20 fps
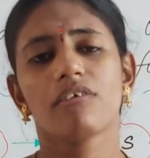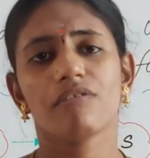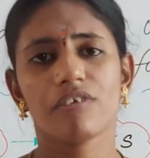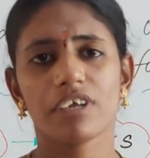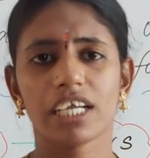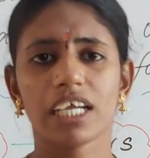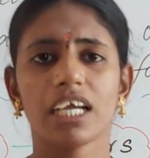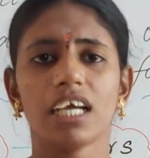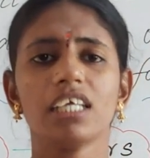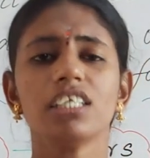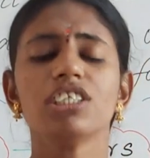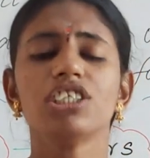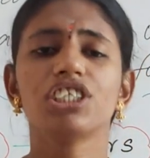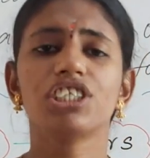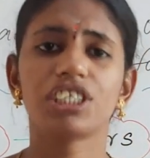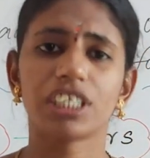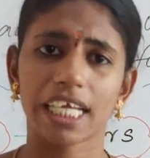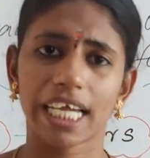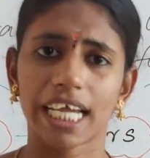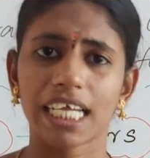We can
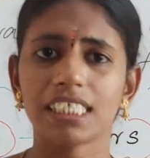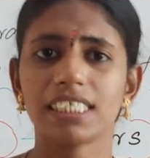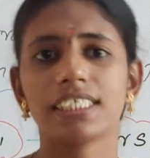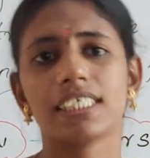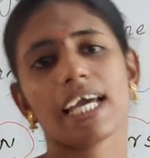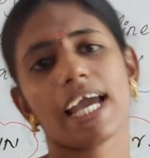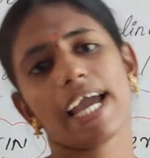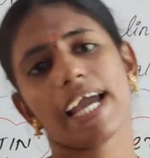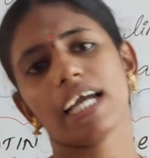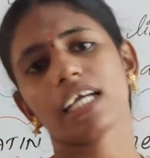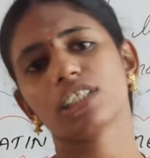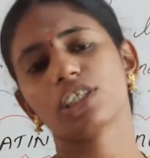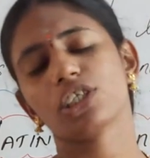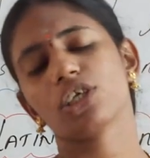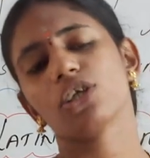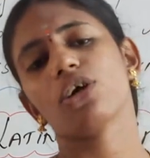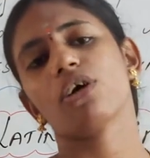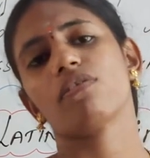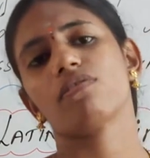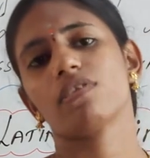change the
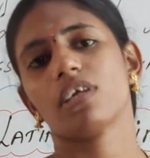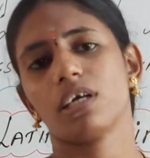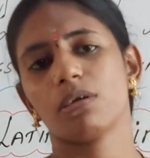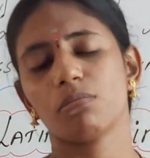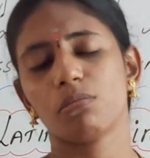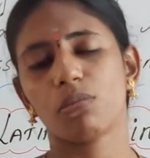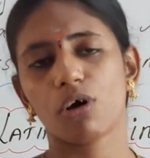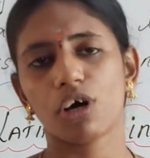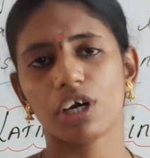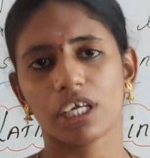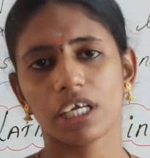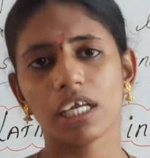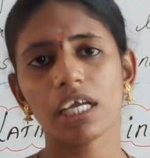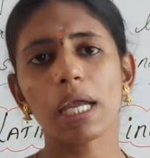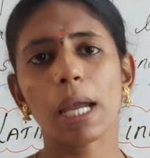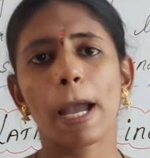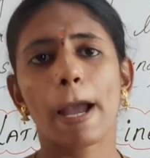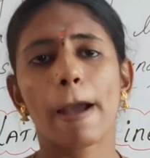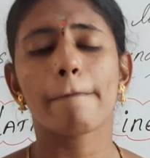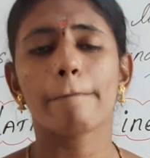action of that body
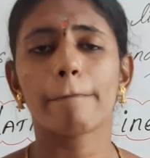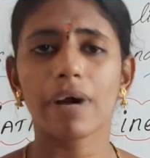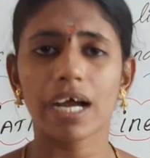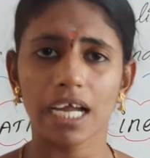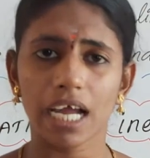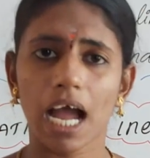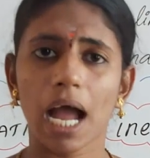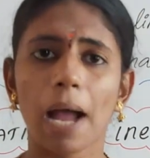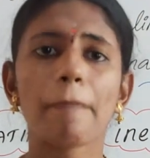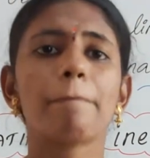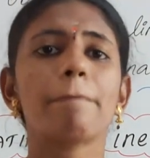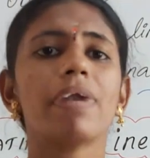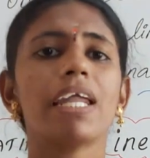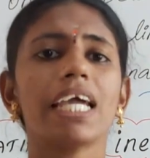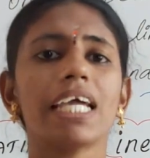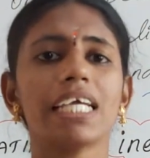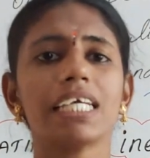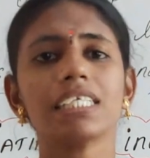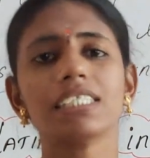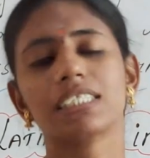by
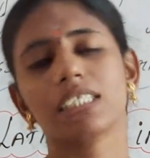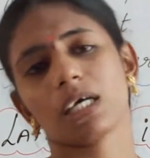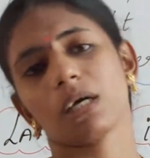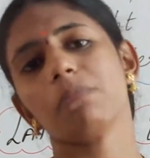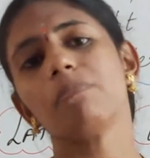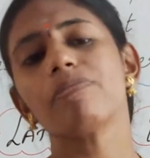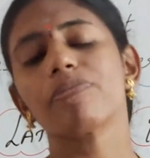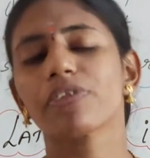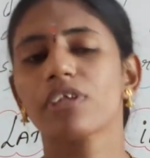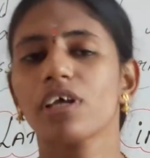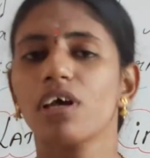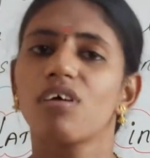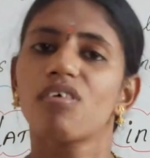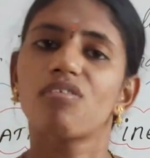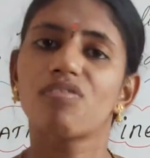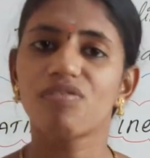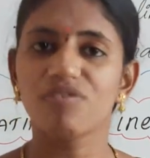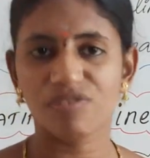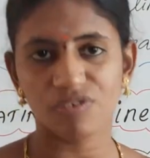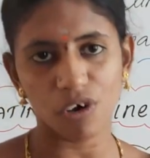applying some
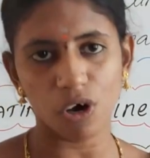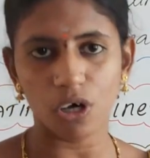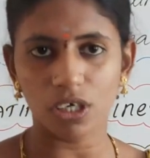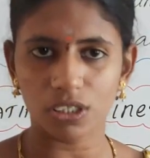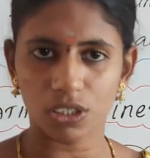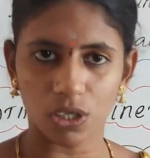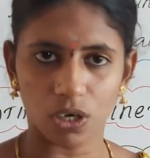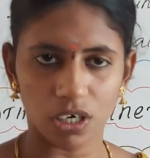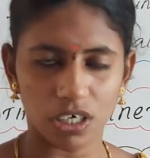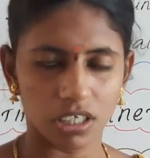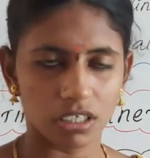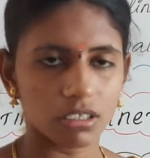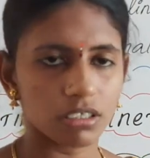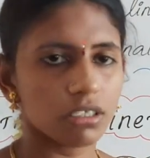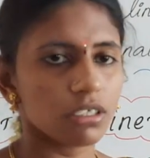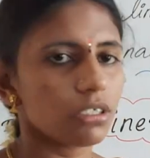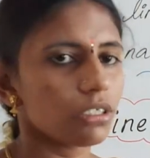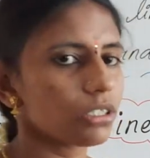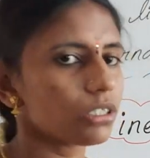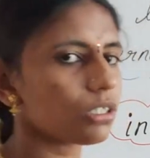force on it.
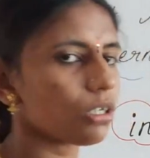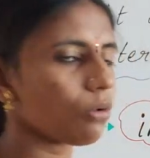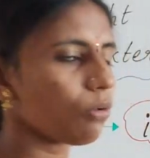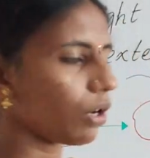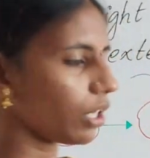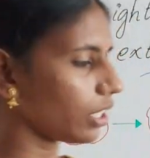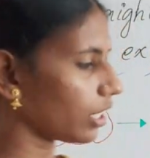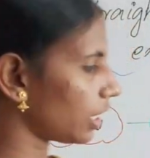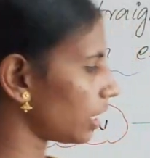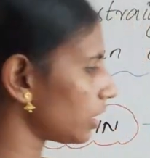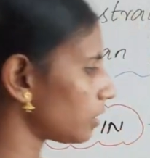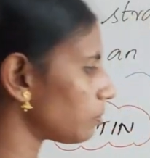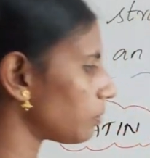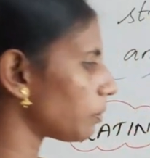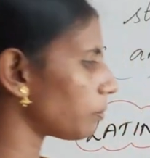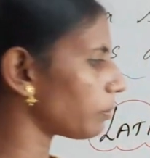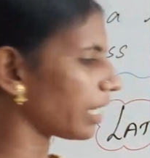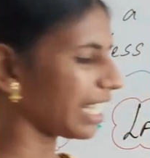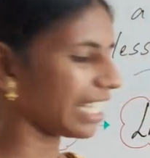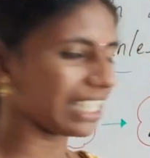So what is
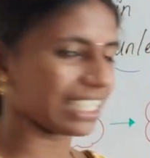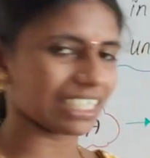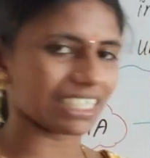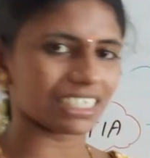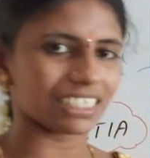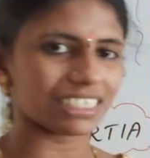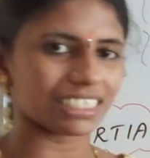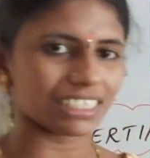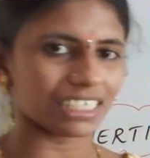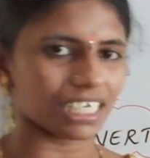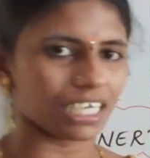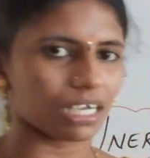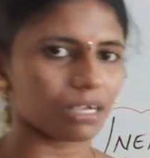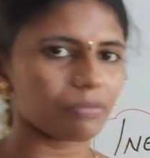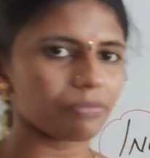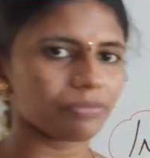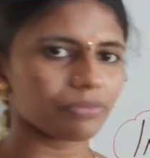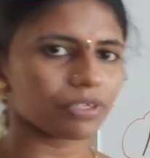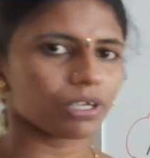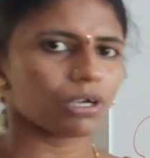meant by
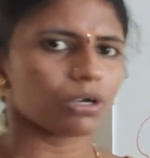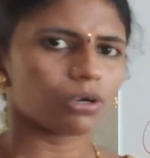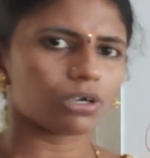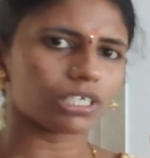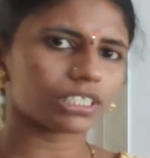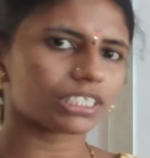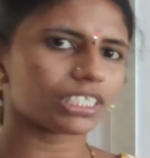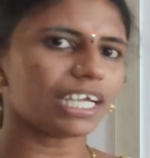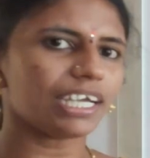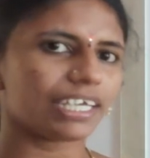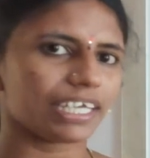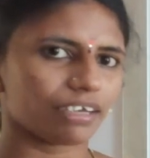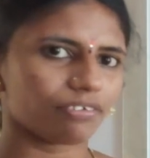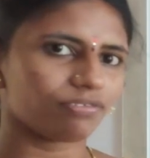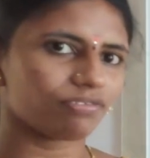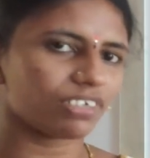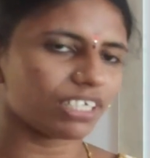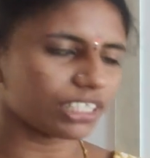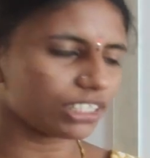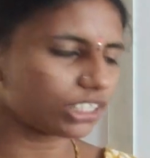inertia? What is the
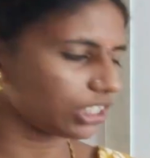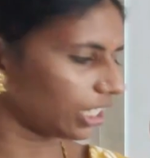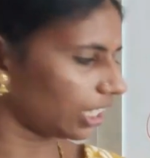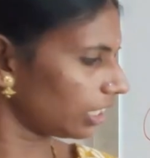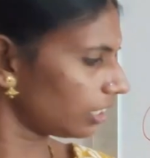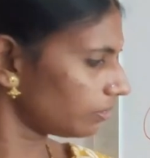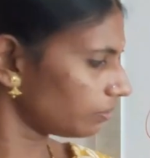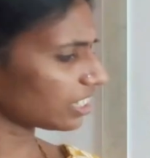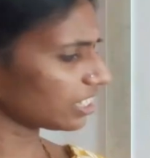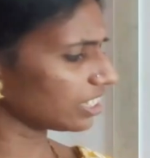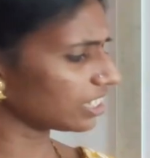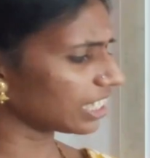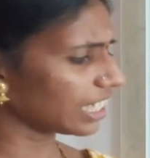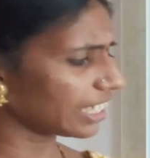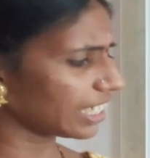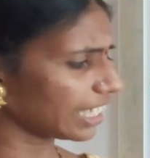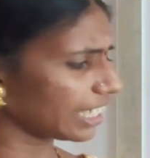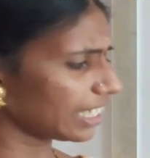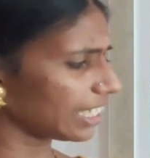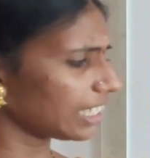definition? The
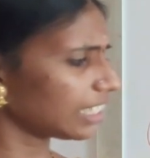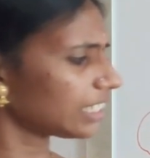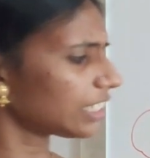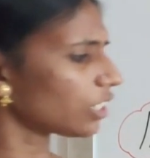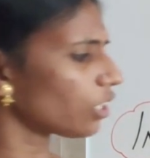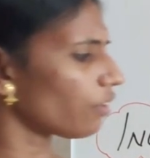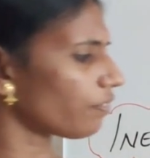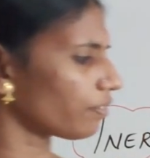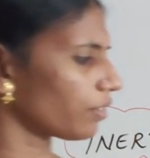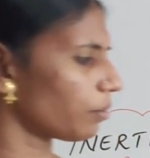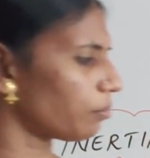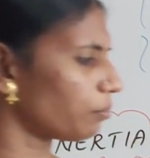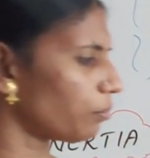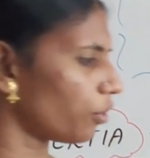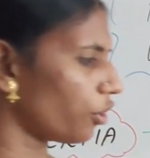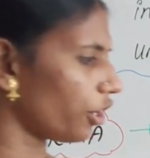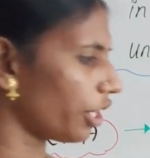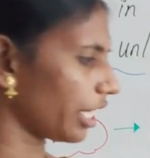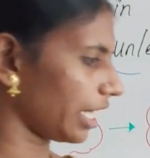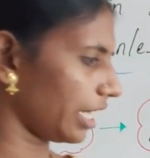tendency of the
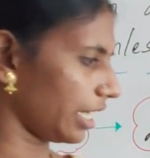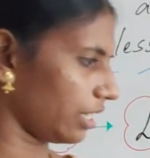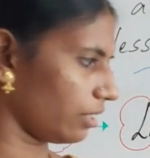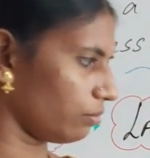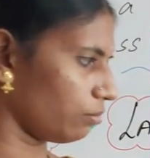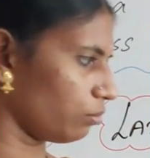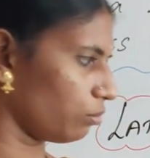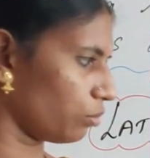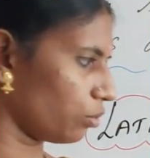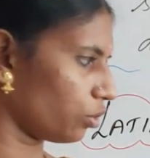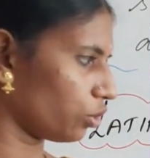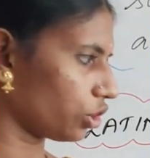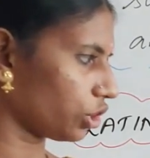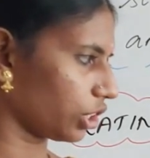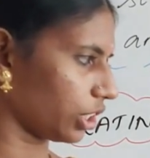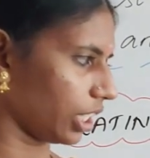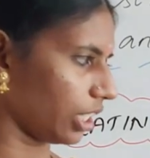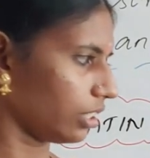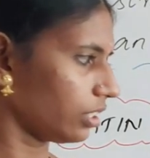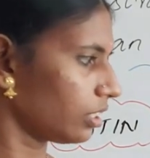body in
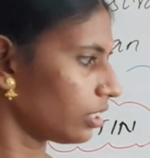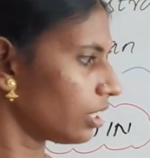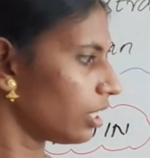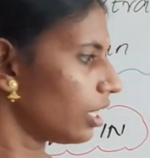motion